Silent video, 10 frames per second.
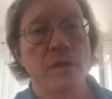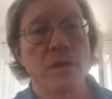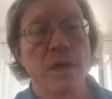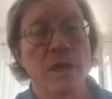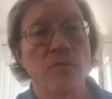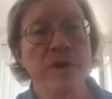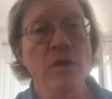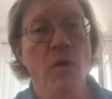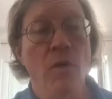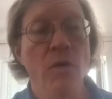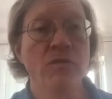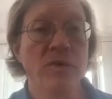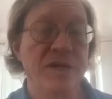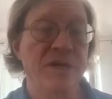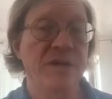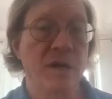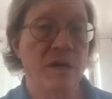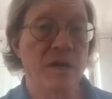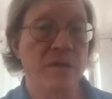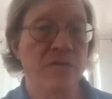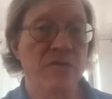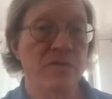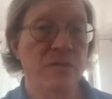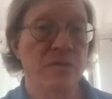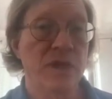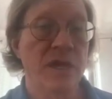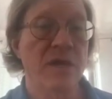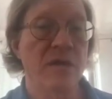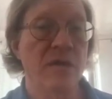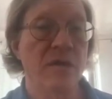And we all recognized that